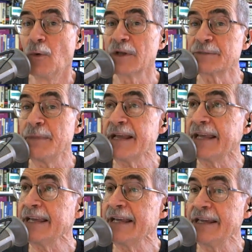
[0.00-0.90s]
What's
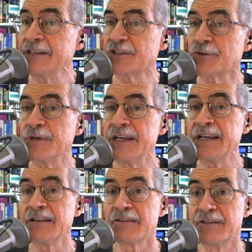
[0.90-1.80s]
making
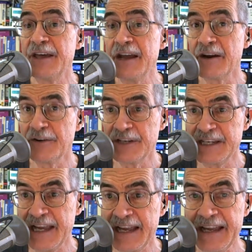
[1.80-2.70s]
history there
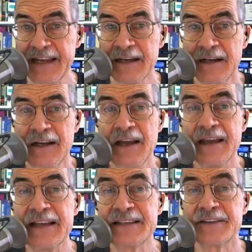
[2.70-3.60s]
today
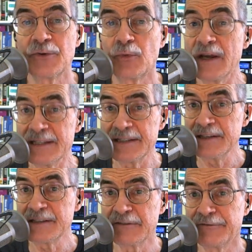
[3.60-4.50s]
is that the
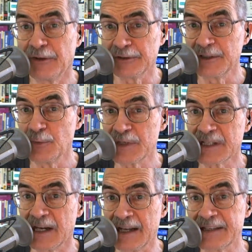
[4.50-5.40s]
residents of Fulton,
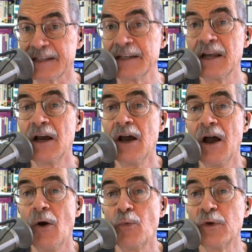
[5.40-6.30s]
Wisconsin
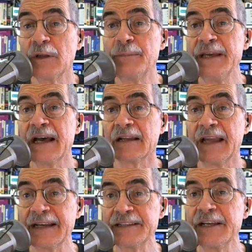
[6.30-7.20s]
will be
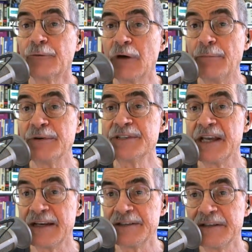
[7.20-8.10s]
electing
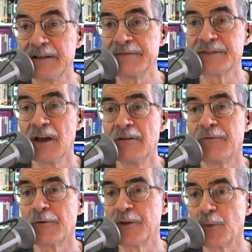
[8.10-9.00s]
representatives
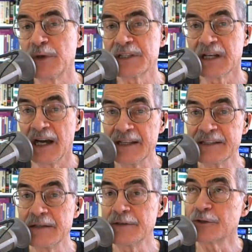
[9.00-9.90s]
for the
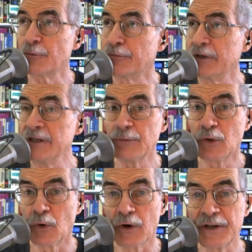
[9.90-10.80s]
Wisconsin Supreme
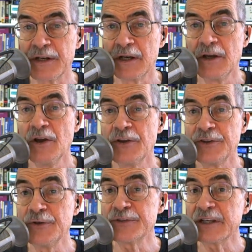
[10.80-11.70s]
Court
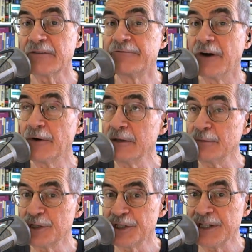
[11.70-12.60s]
using voting
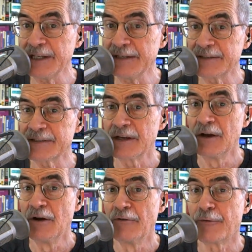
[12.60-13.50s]
machines
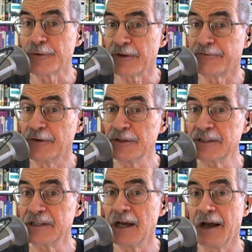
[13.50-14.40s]
for the
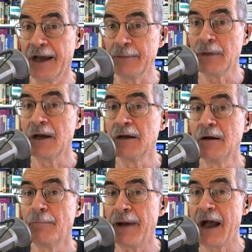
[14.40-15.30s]
first time,
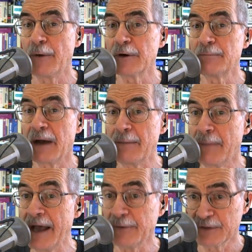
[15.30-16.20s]
powered by
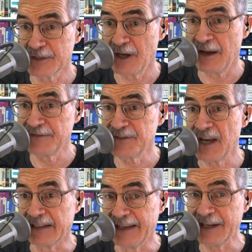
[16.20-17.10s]
Microsoft's
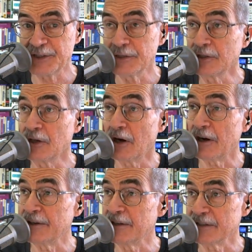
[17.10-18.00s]

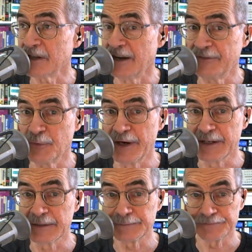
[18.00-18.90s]
ElectionGuard
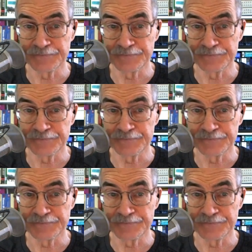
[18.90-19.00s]
software.